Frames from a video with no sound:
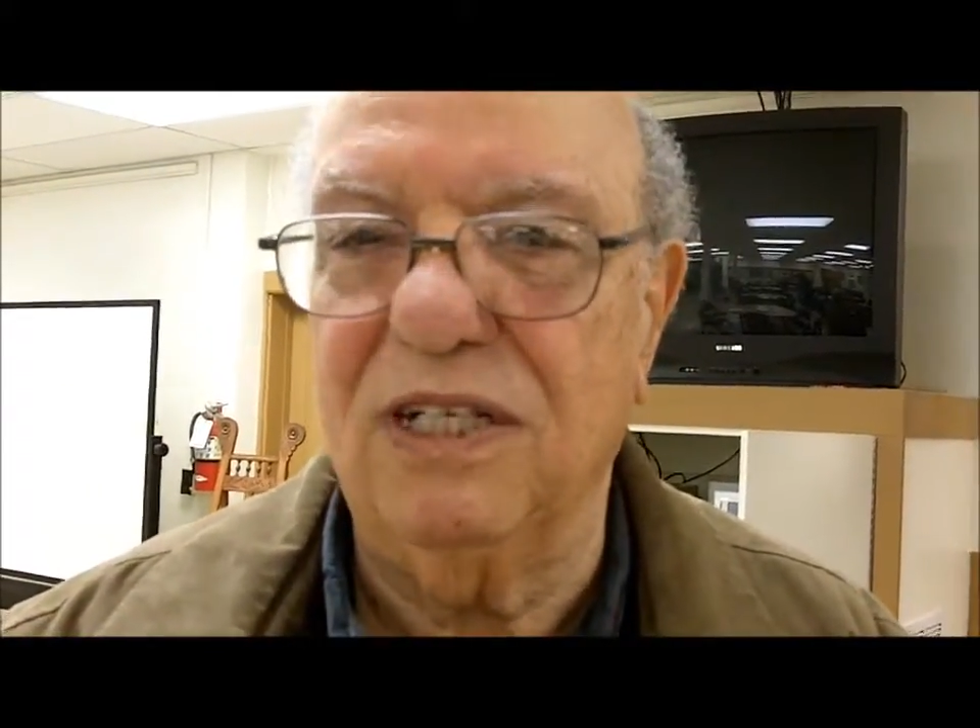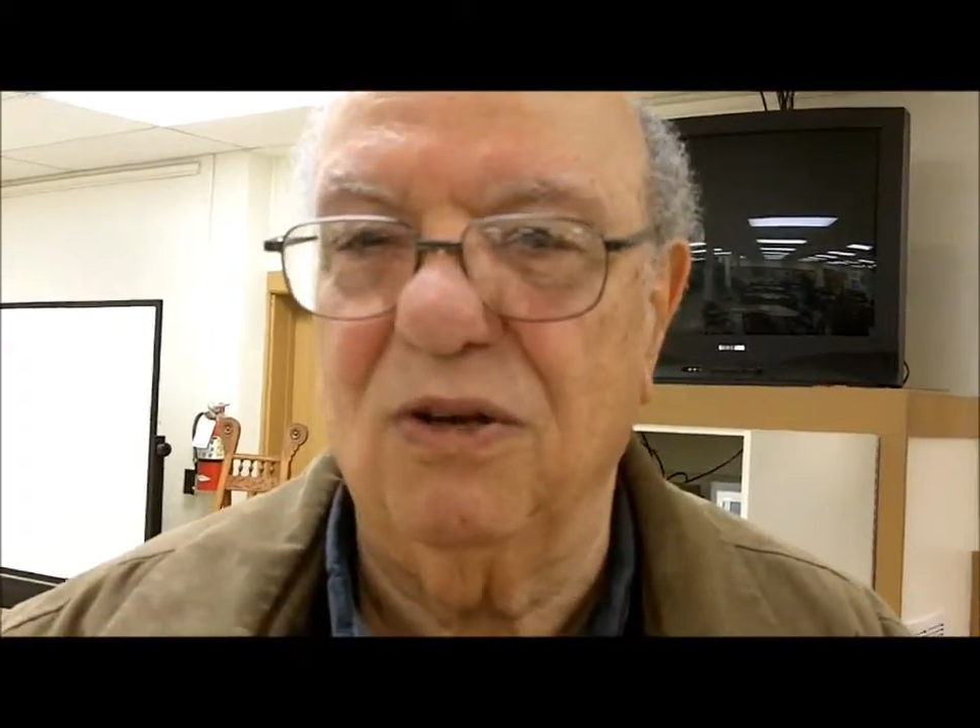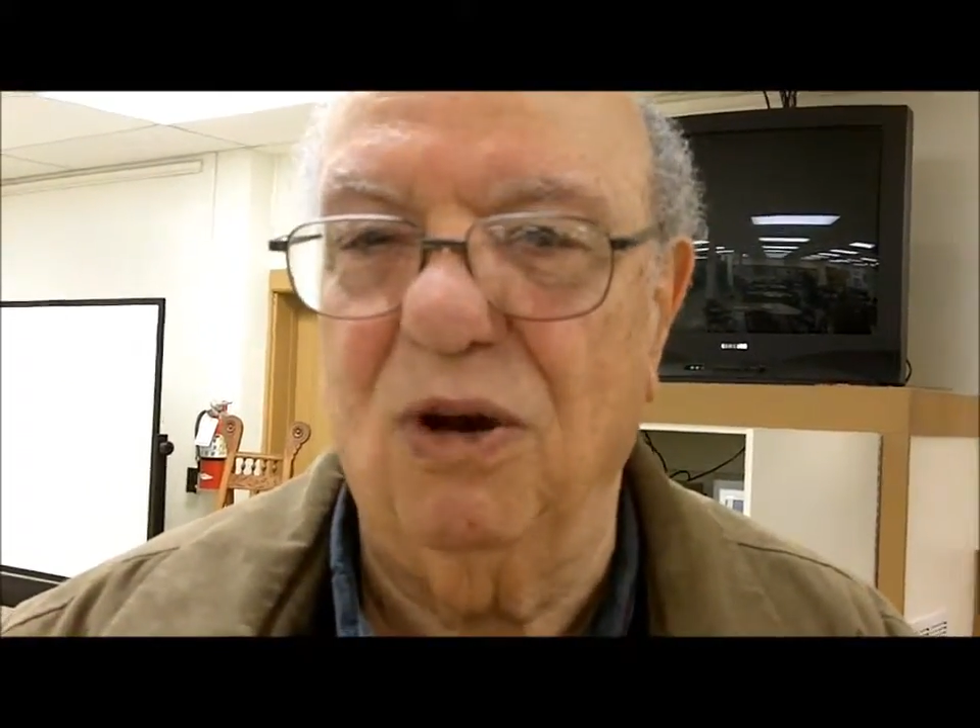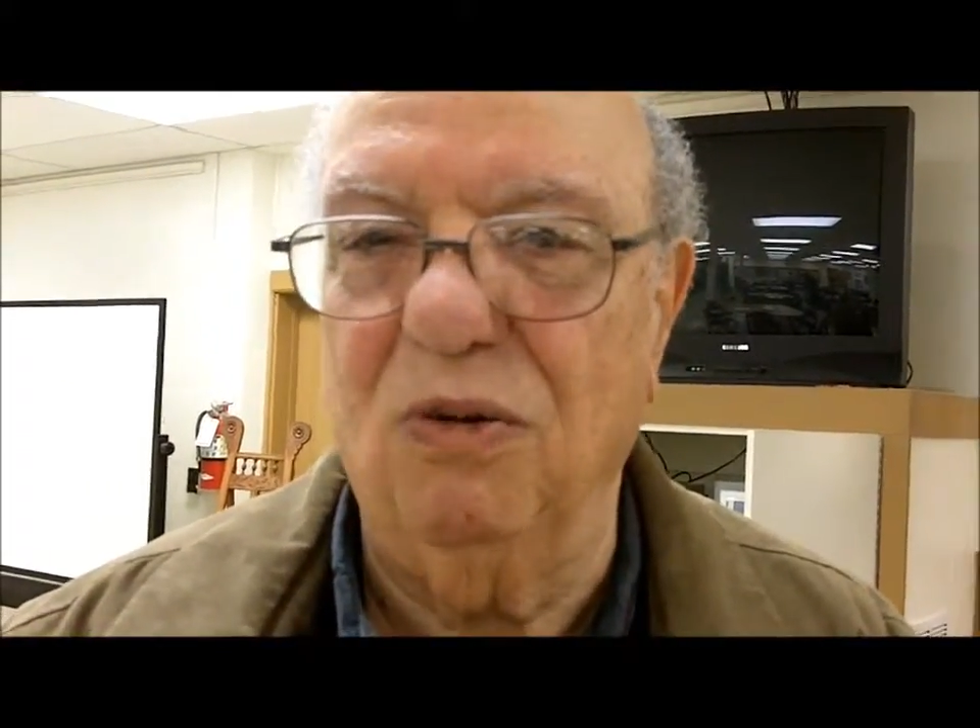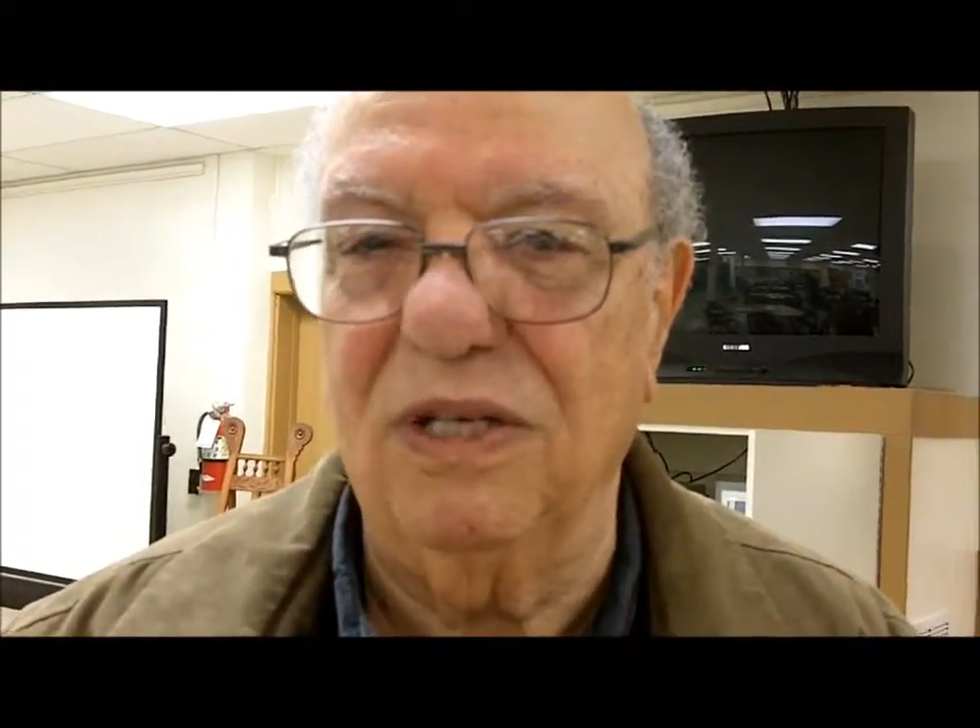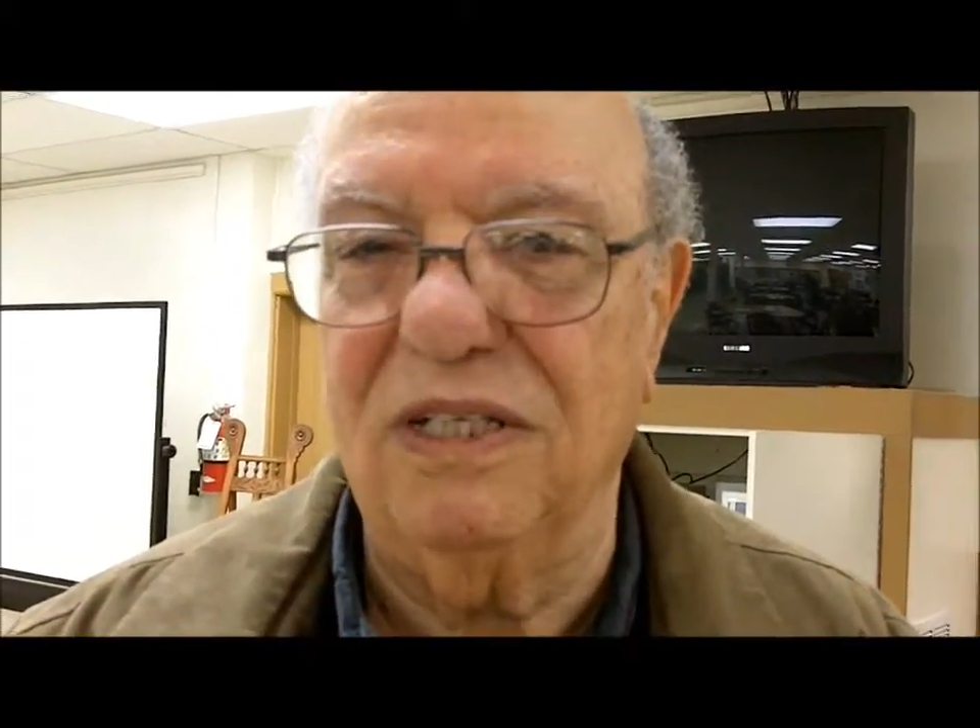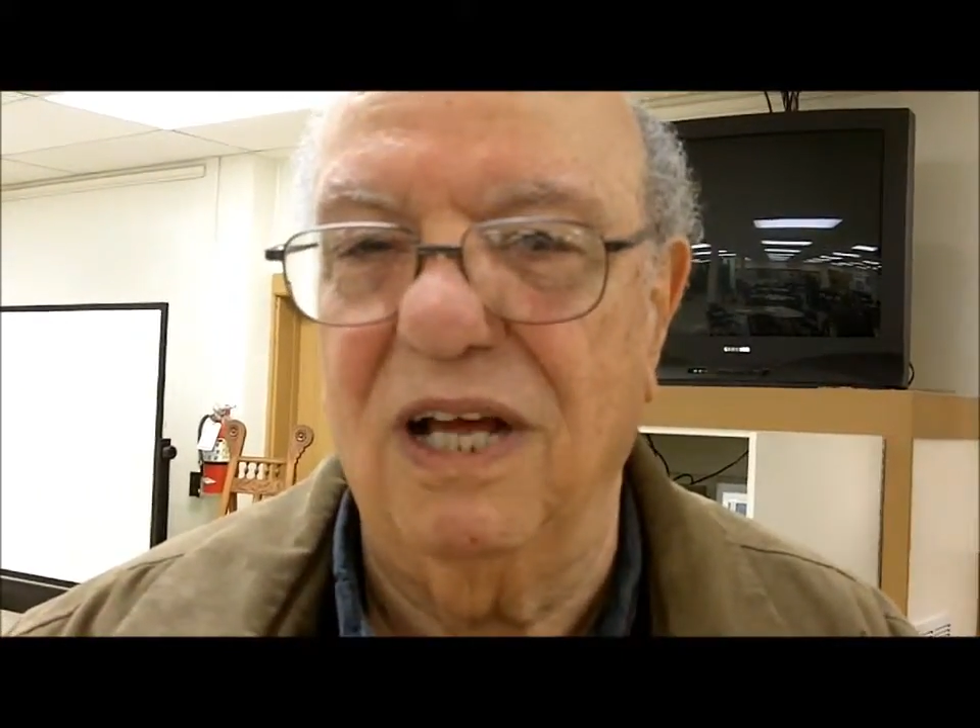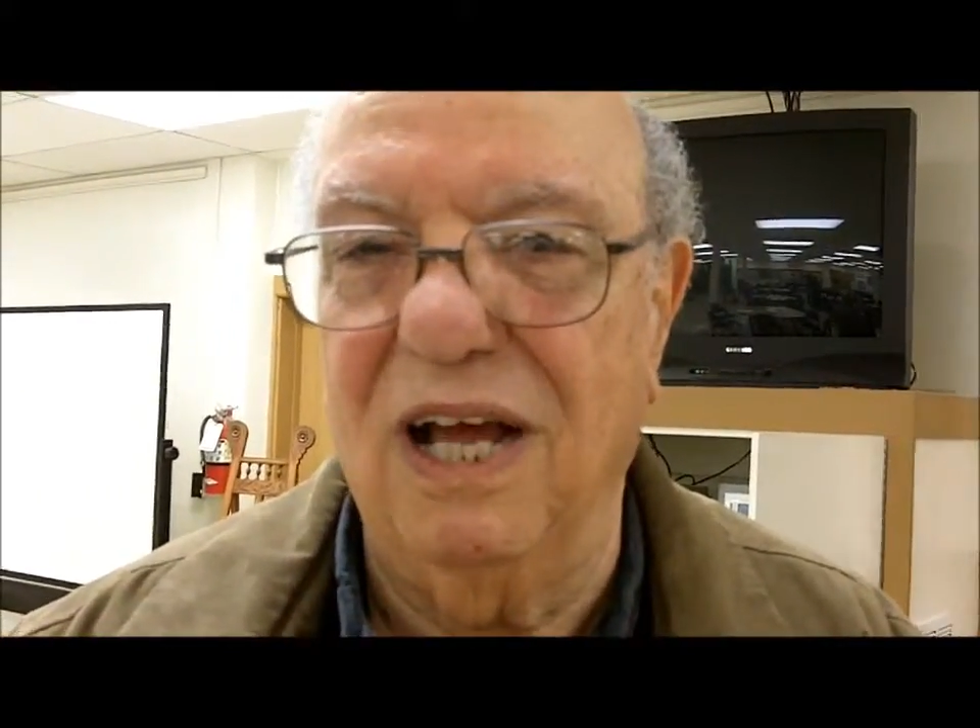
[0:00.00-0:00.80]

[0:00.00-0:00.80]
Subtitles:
She's always